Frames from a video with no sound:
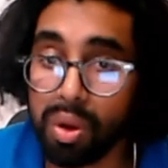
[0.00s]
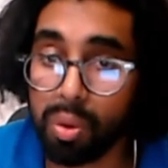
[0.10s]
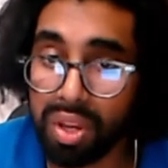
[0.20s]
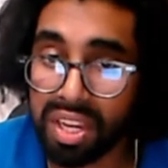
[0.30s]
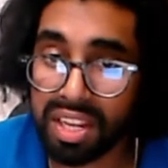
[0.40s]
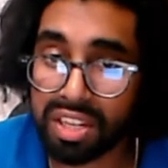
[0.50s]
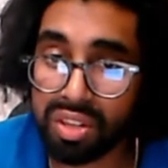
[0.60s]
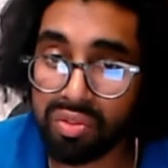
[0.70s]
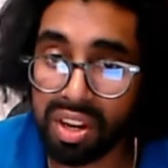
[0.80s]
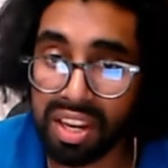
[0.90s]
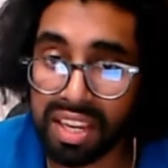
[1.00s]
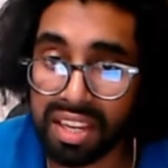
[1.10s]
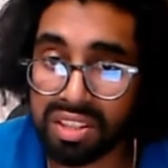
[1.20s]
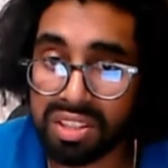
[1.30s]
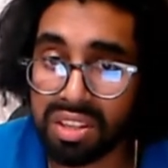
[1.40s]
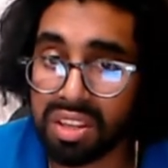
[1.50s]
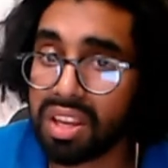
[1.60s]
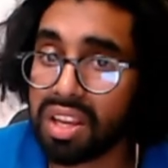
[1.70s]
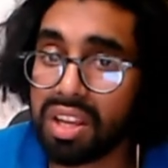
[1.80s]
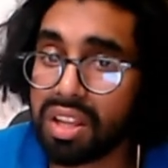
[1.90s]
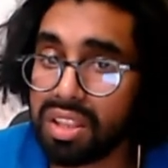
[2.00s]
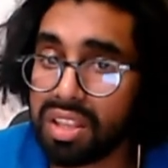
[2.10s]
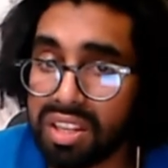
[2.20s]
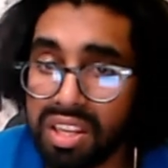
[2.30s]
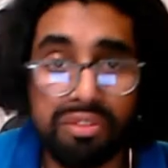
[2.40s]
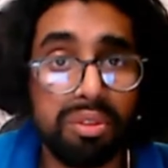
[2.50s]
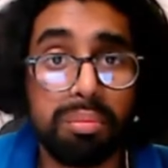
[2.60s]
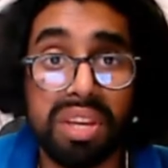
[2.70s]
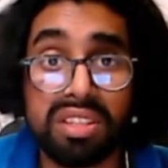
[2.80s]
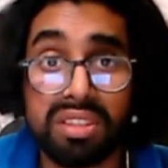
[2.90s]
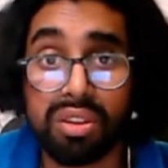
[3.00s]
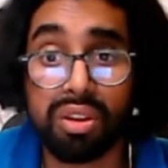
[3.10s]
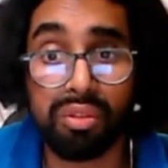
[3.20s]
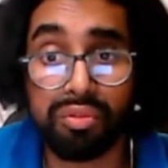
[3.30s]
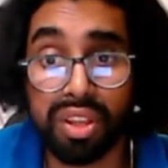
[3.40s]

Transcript: We can actually relate the different bits of